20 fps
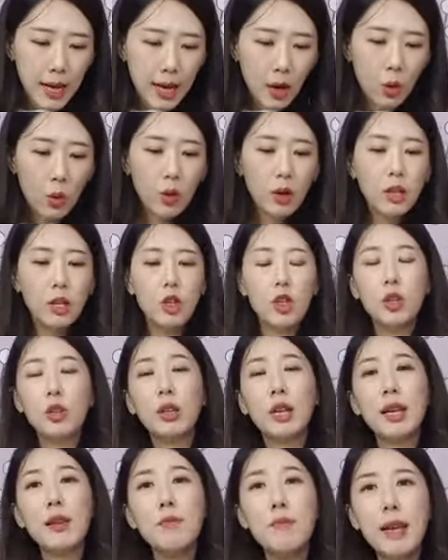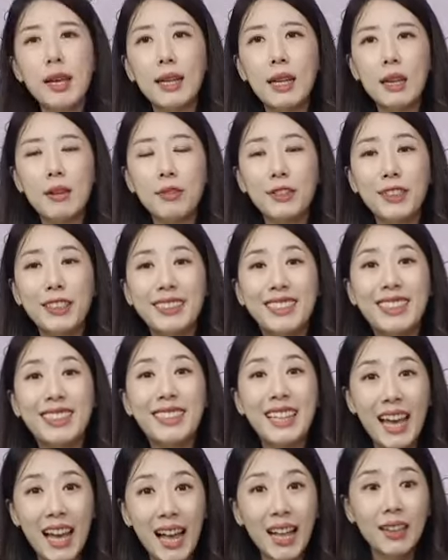Or you can make even a
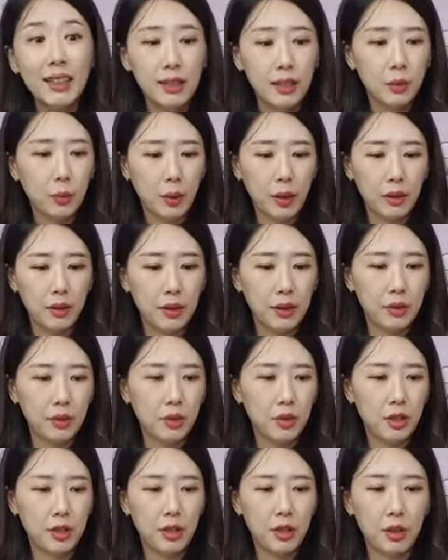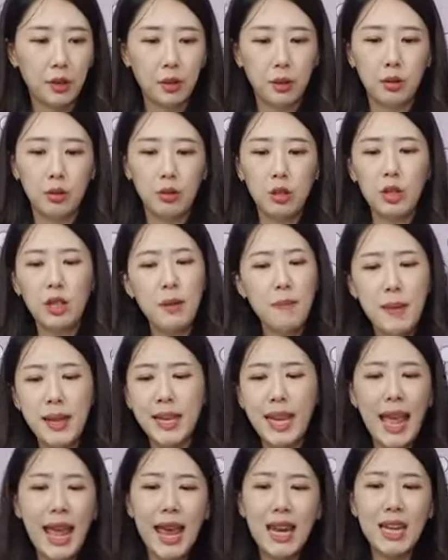salad with this too. You can make
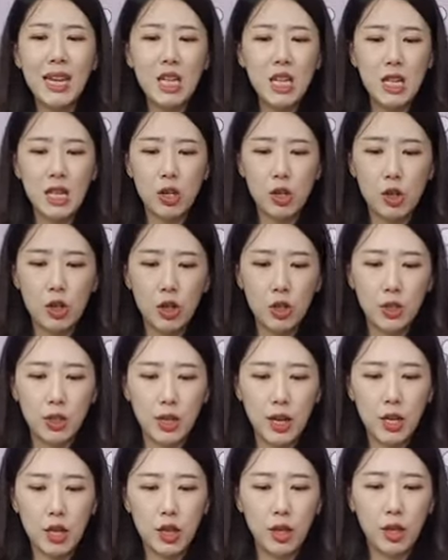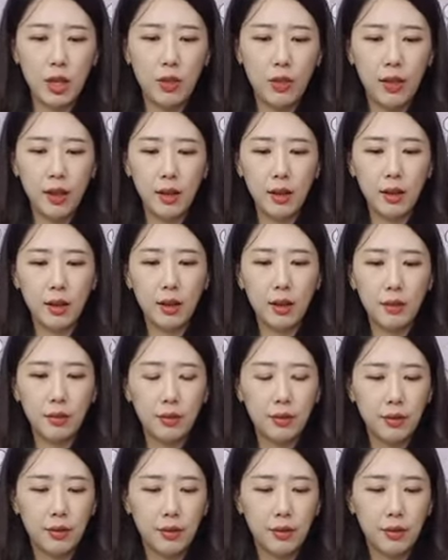any dishes that you can think of.